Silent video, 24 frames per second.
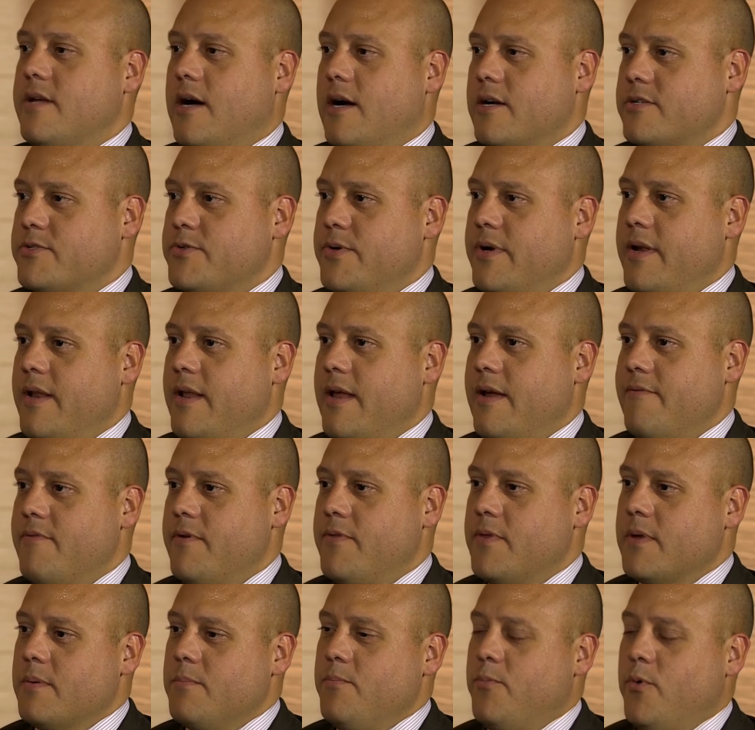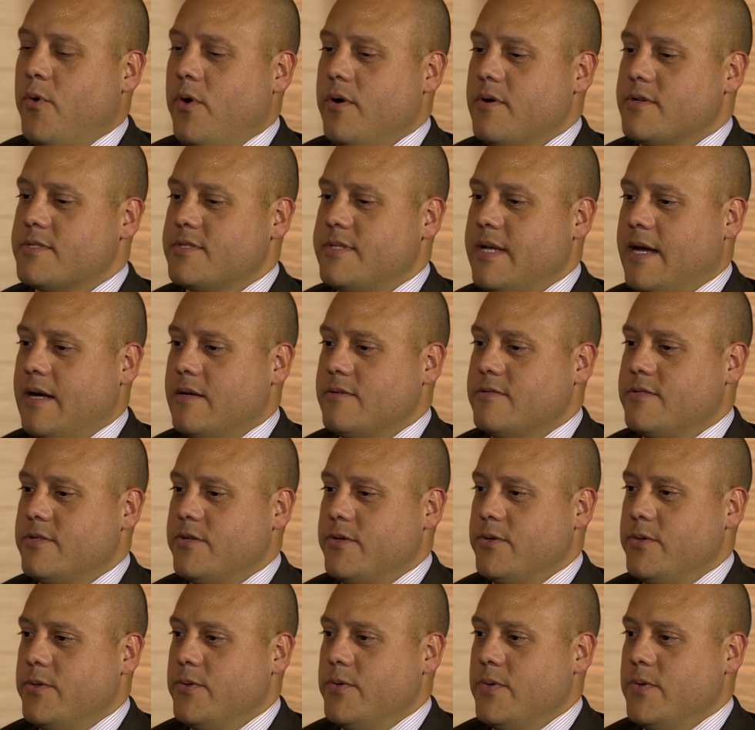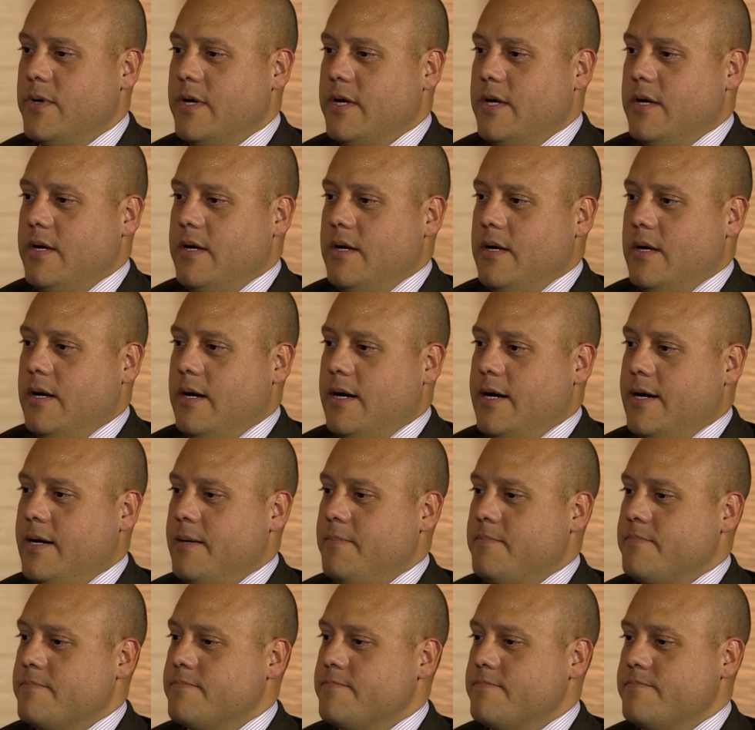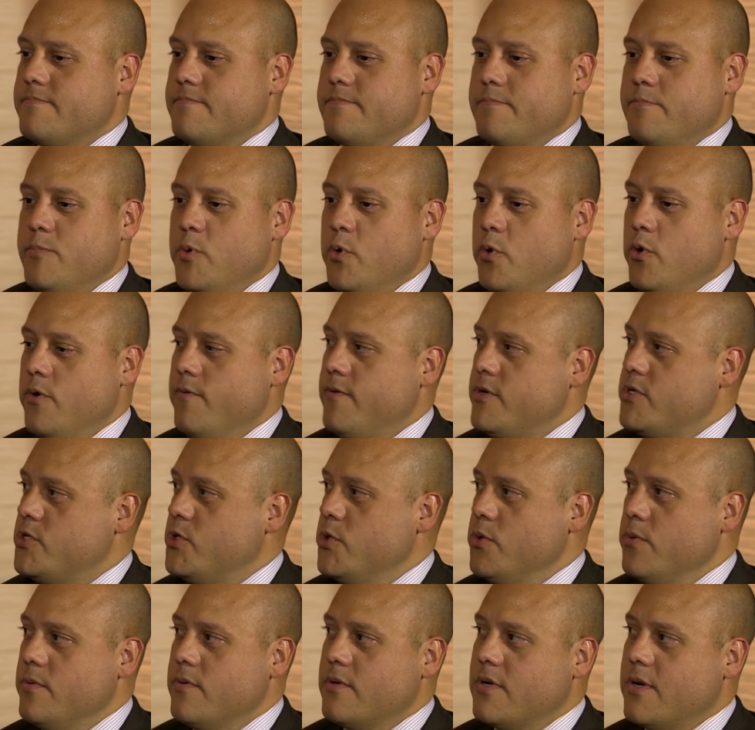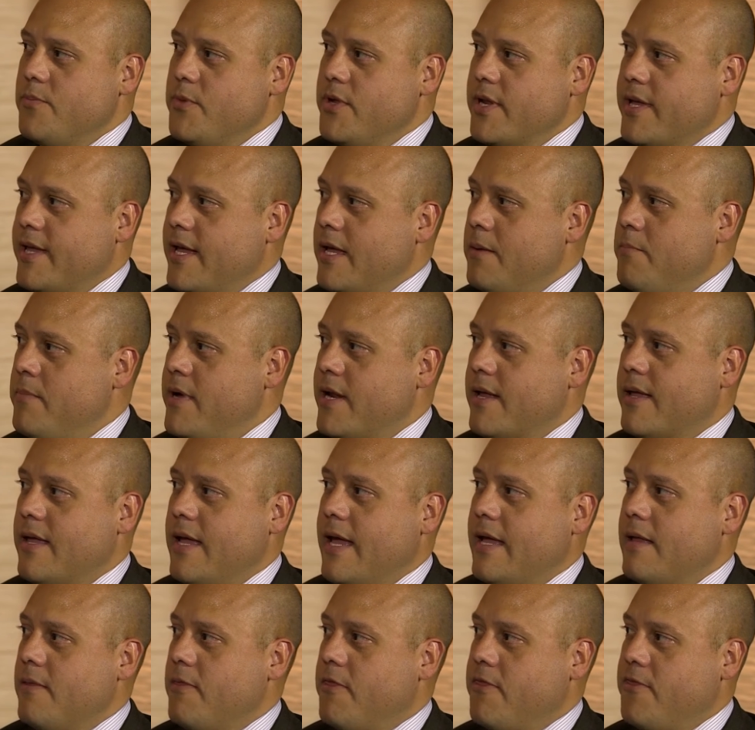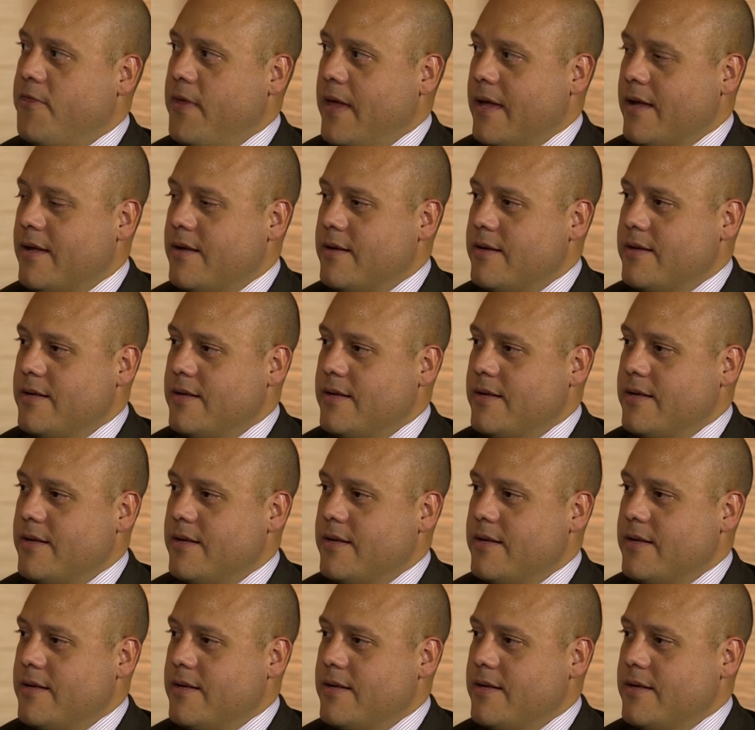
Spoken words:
doctrine, everything boils down to move, shoot, communicate, medicate, and think.